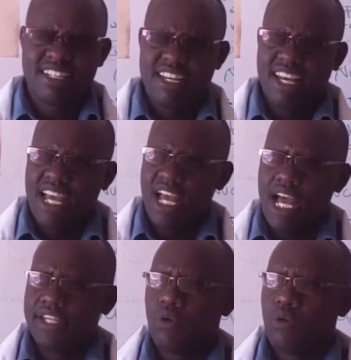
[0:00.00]
and the
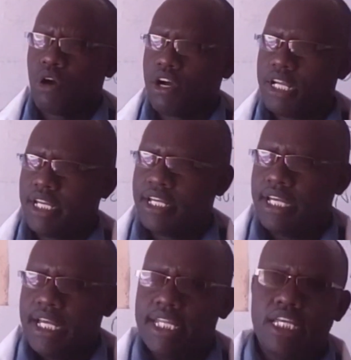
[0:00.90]
work,
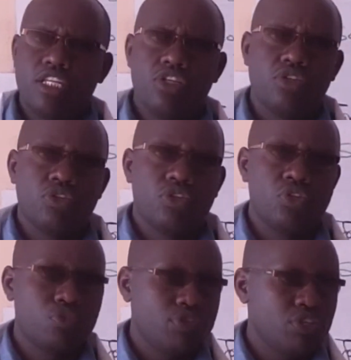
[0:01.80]
then you
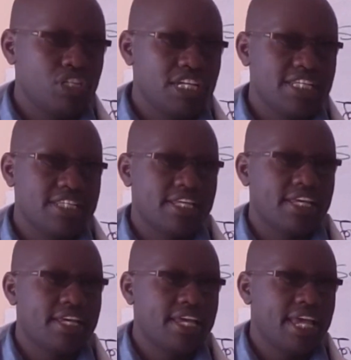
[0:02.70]
usually say
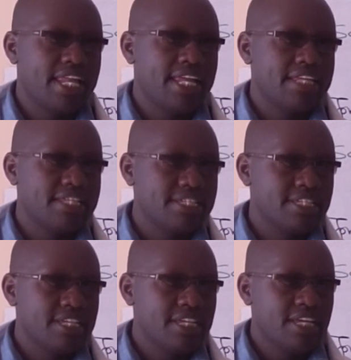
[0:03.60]
energy
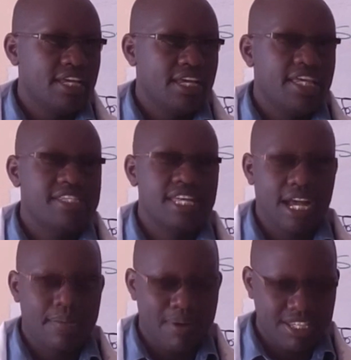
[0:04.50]
is the
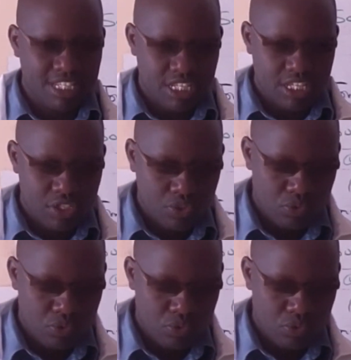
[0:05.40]
capacity to